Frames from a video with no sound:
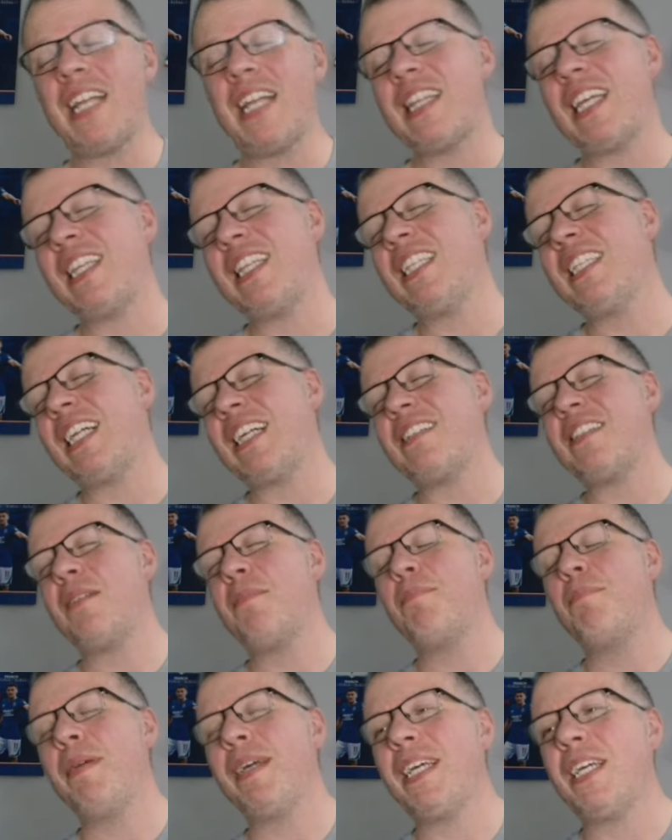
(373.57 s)
That I think that's
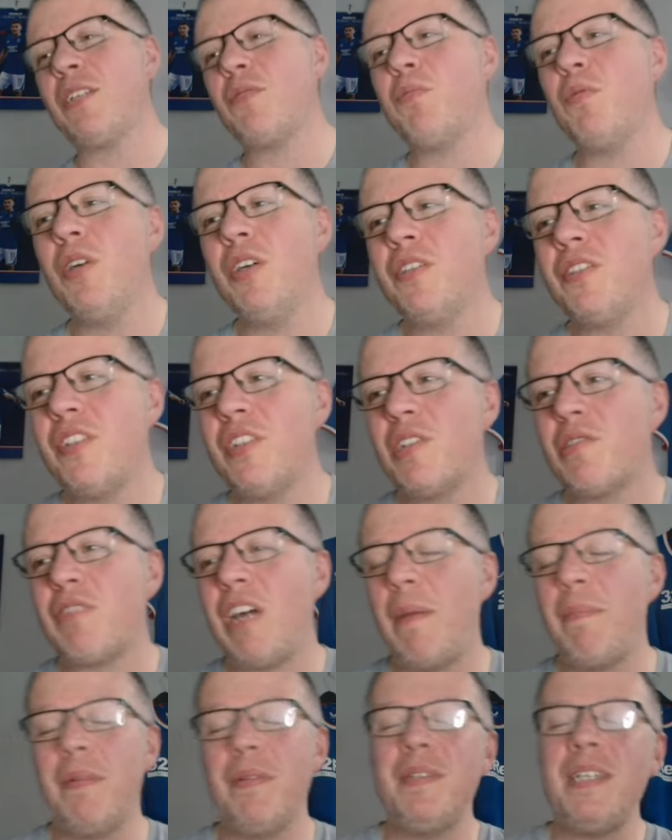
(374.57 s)
the biggest word to
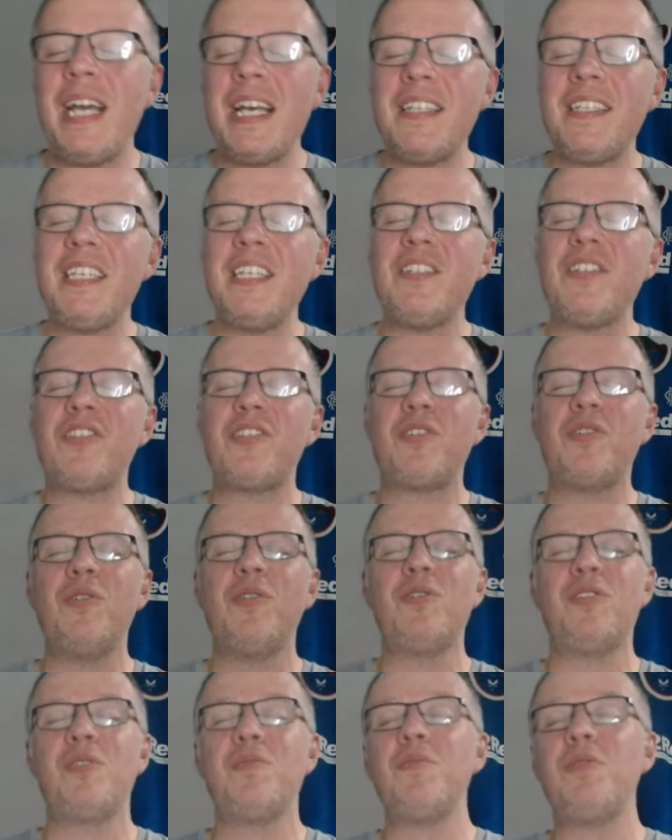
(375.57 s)
describe. And yes, he has
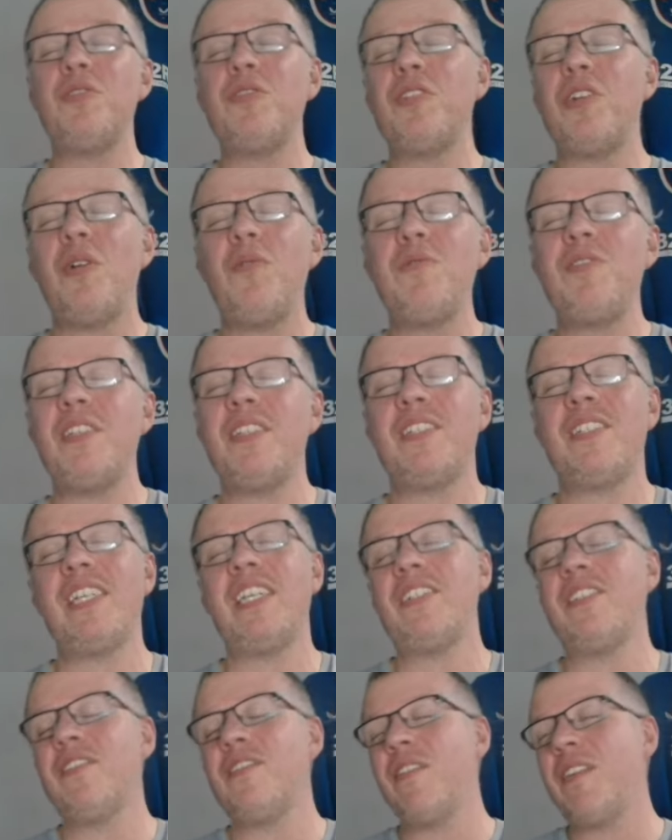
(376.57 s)
scored some good goals this
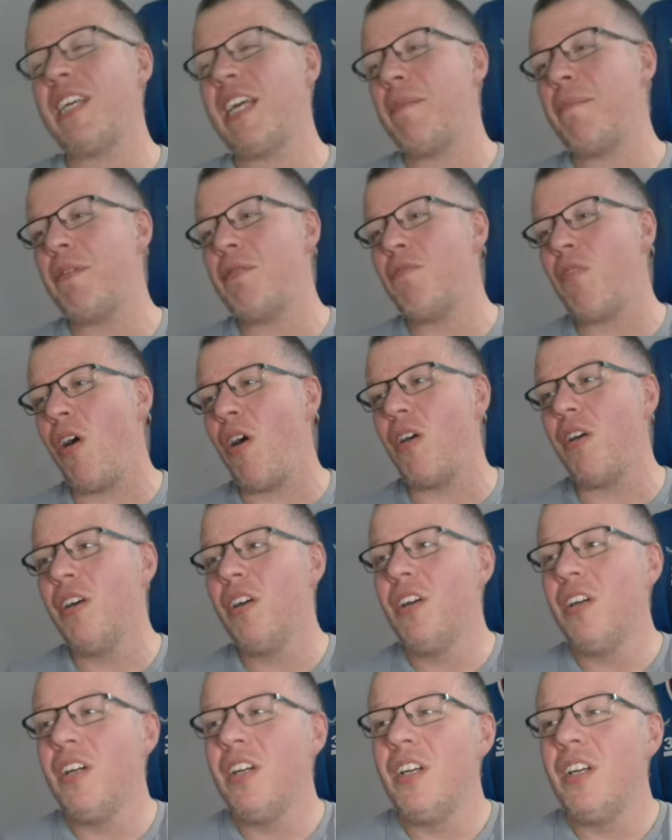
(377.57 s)
season, don't get me wrong.